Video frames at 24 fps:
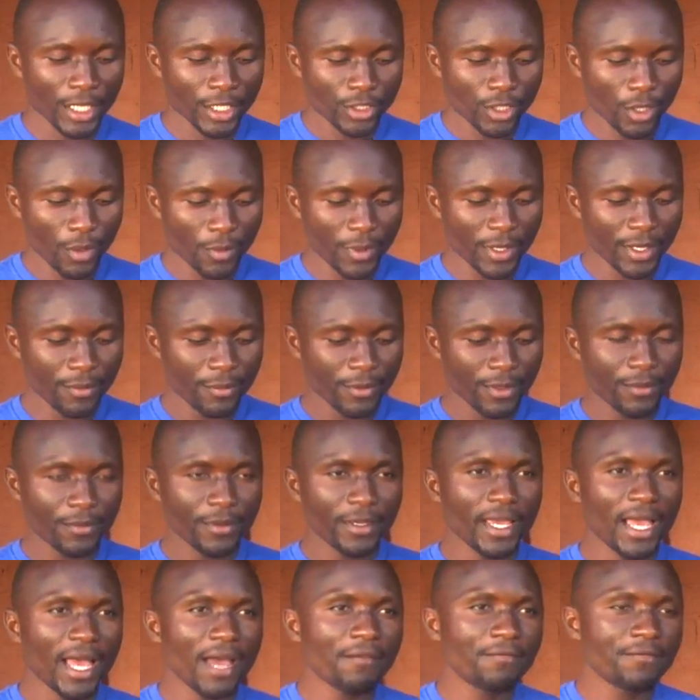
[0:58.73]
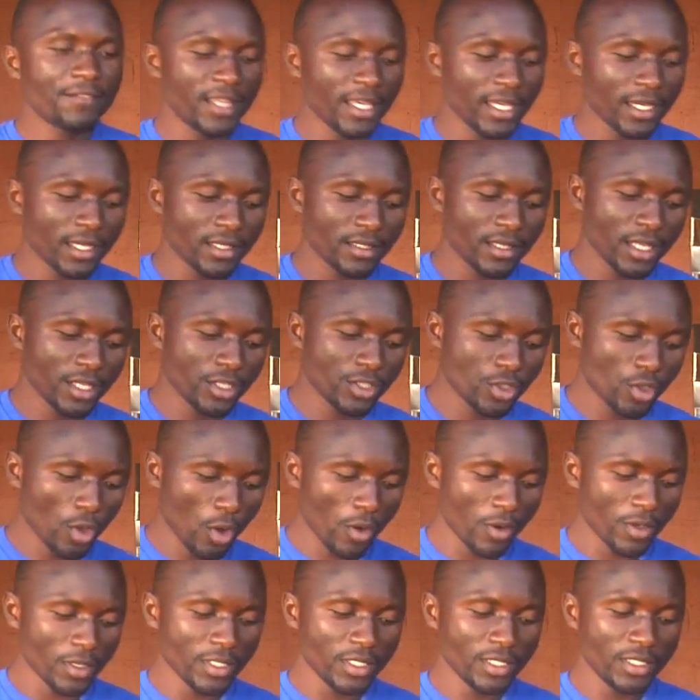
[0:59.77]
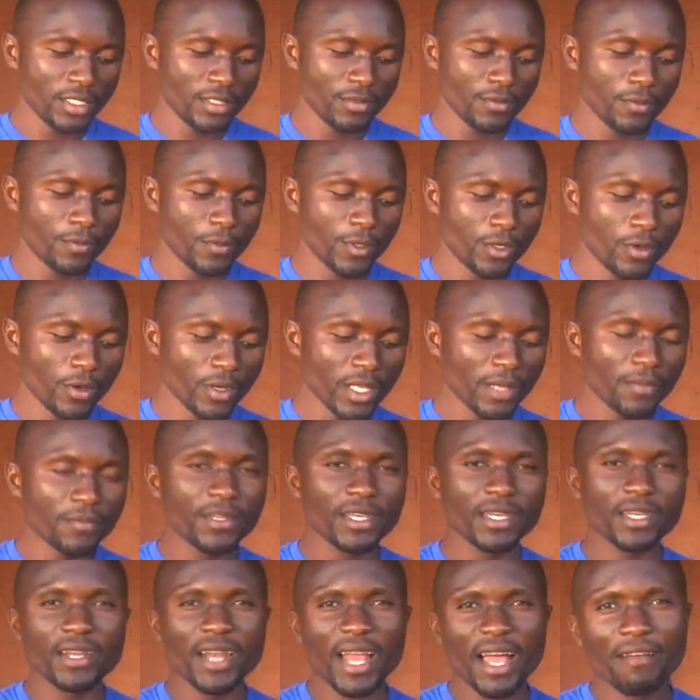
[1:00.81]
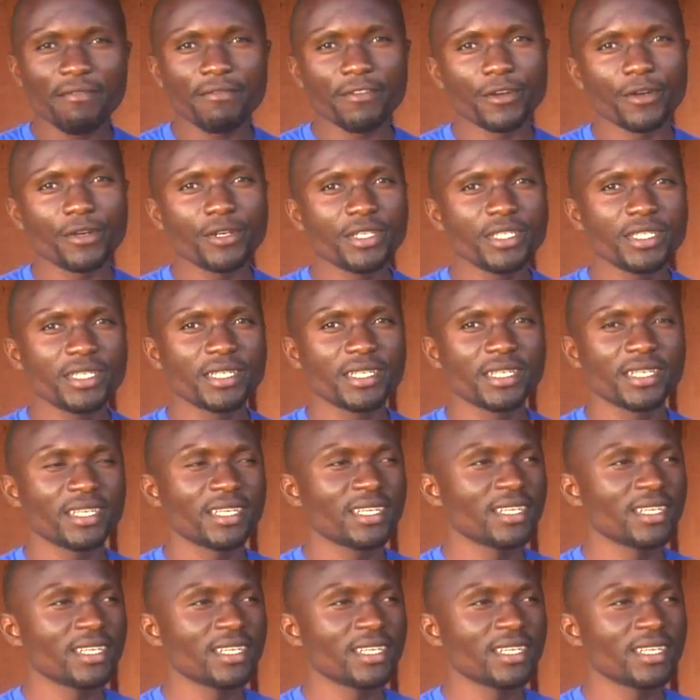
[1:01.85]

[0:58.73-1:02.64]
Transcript: So we have the stones, we call them the gravels.